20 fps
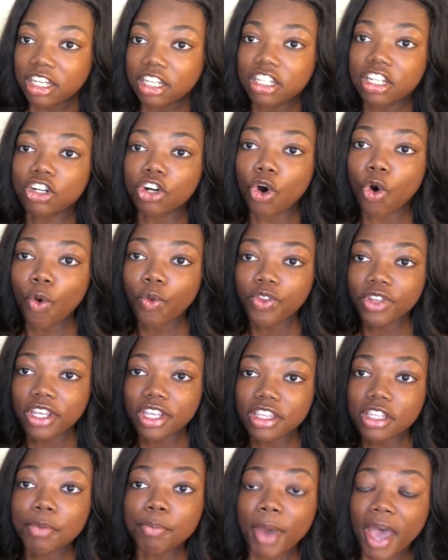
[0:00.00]
and they're only
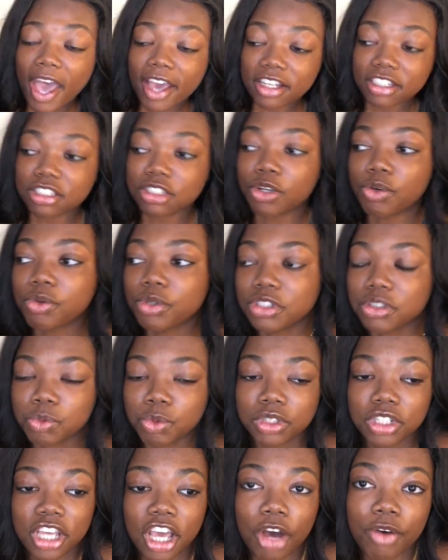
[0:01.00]
in the back, so it's
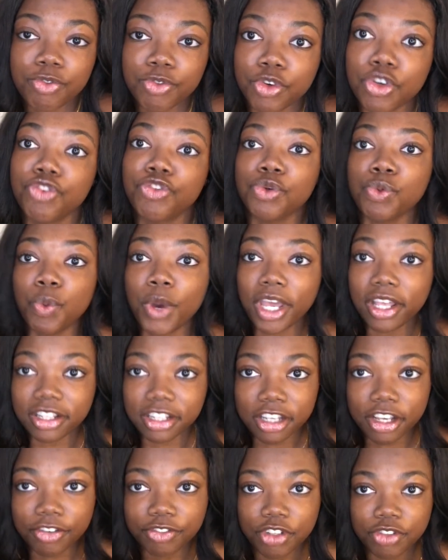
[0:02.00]
really helpful if you weight
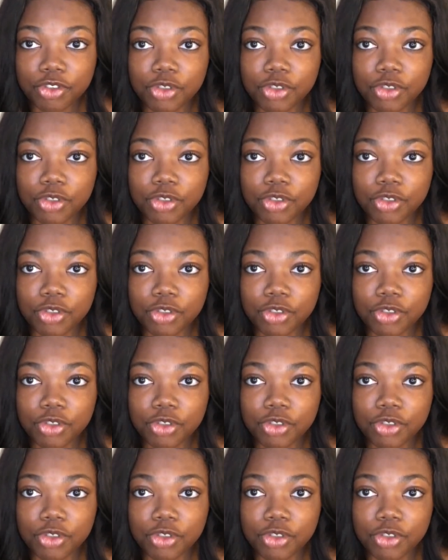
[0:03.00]
lift,